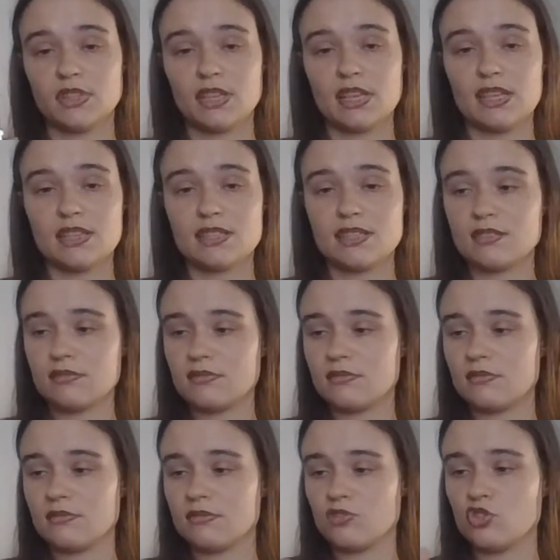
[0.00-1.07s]
It's
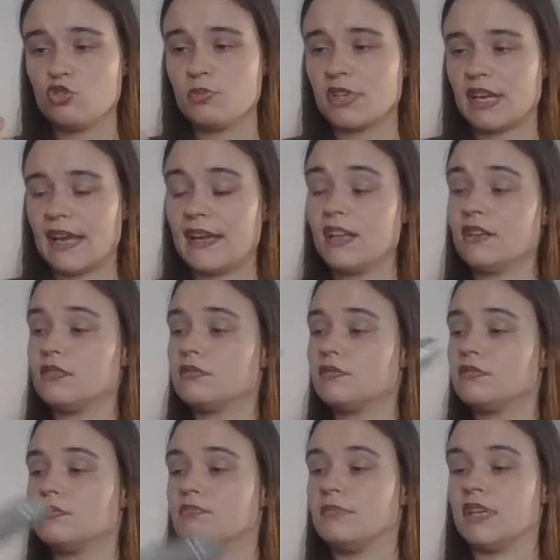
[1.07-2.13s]
super light,
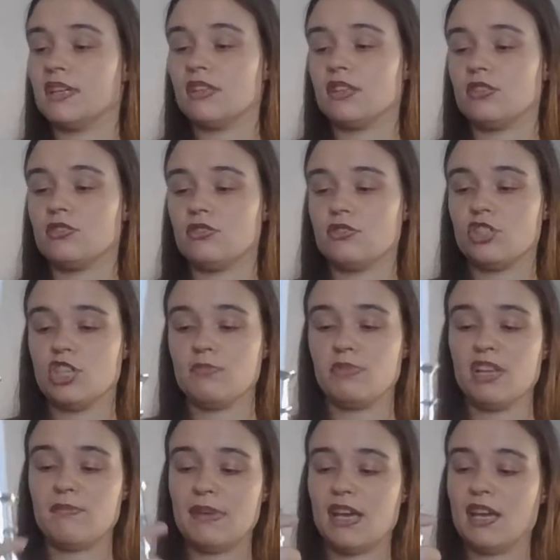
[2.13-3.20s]
but it's
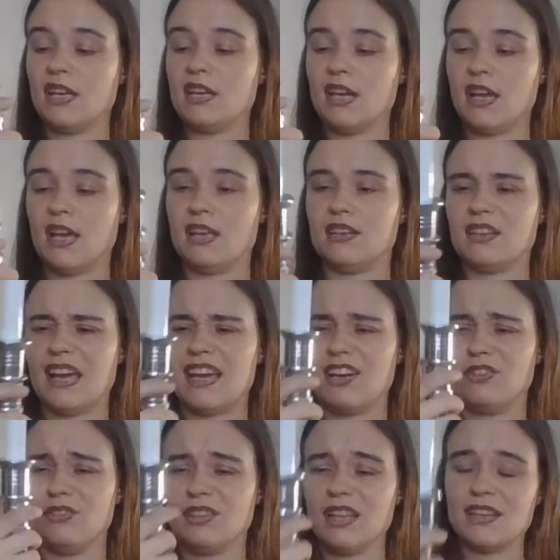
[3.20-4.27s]
cheaply made, and I
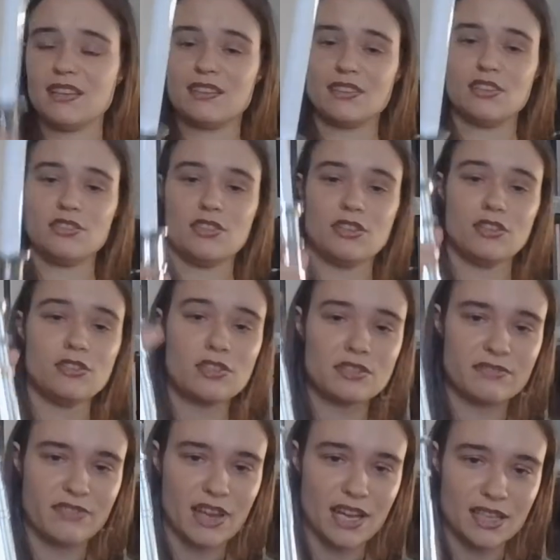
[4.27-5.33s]
don't like it. Looks
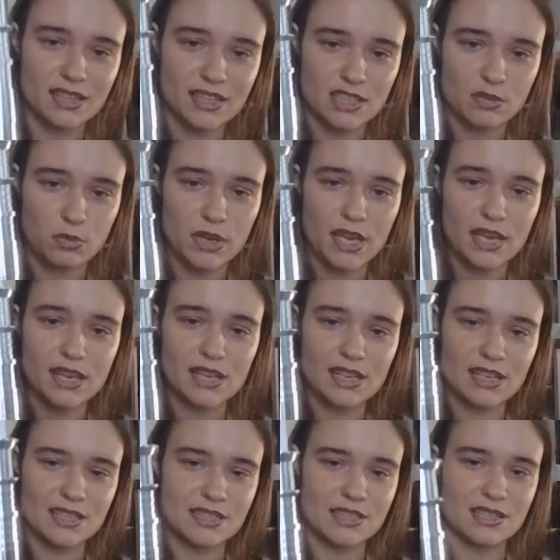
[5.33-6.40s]
fine this way.
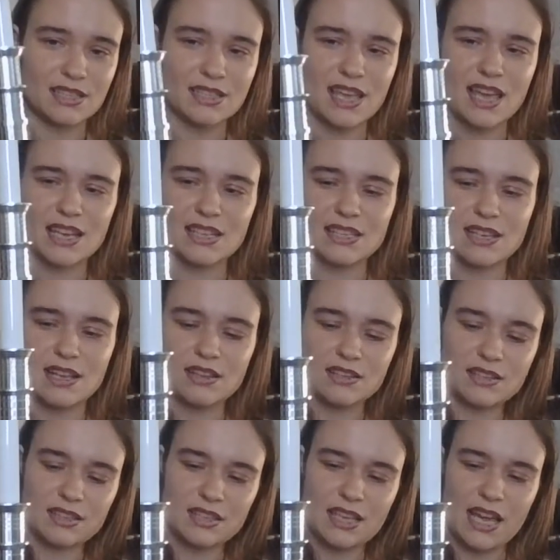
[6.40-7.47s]
It's designed
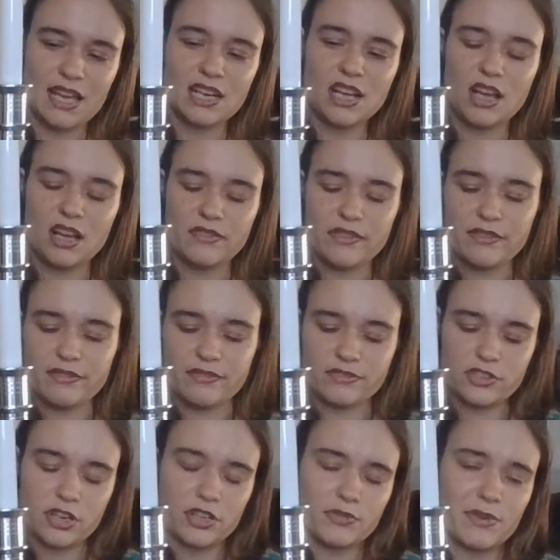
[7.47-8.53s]
kind of off of
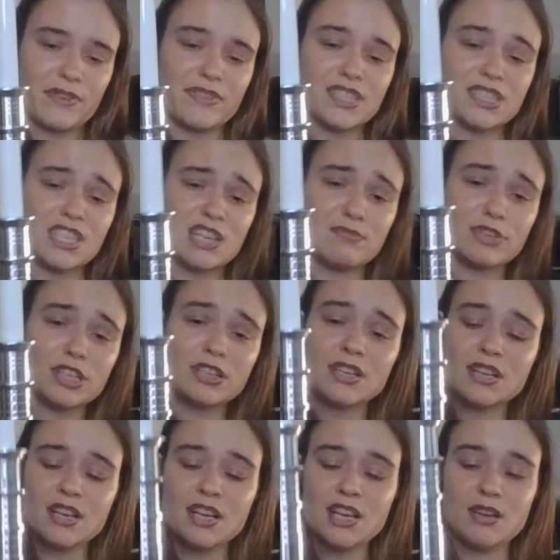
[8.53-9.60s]
Darth Revan Saber,
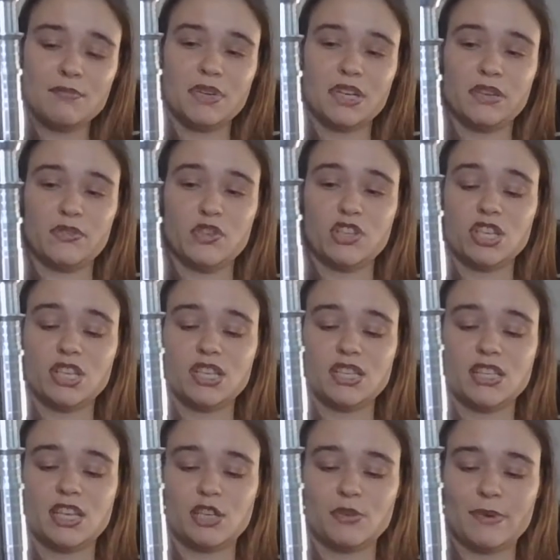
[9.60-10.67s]
but if you turn it
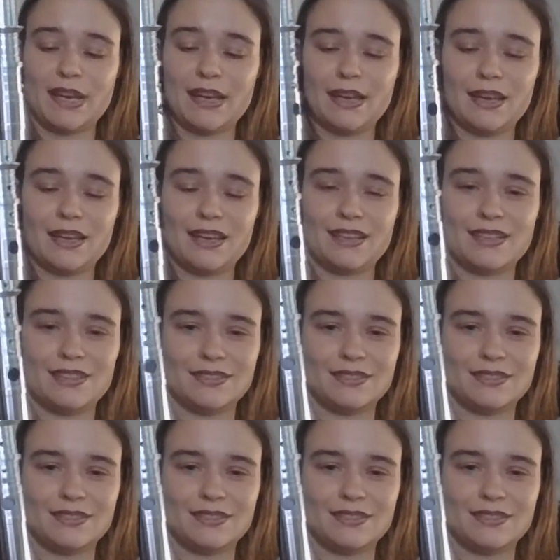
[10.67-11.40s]
the other way,